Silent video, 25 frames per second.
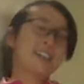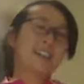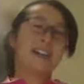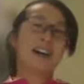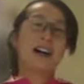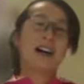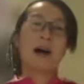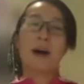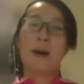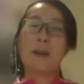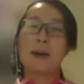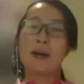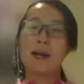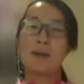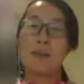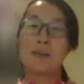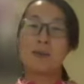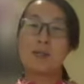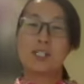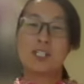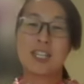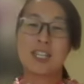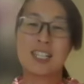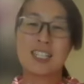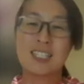oh, my
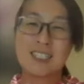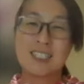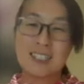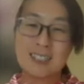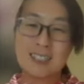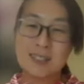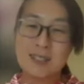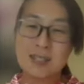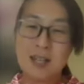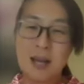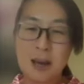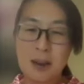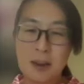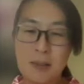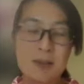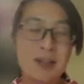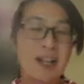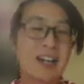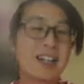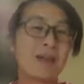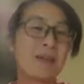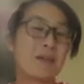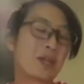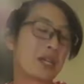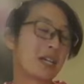appreciation to them
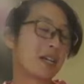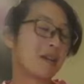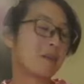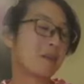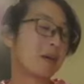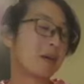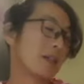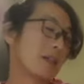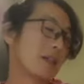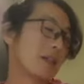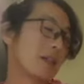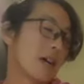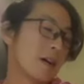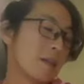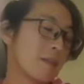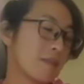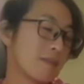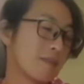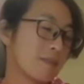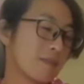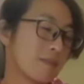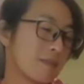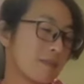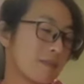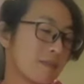kind of thing but yeah yeah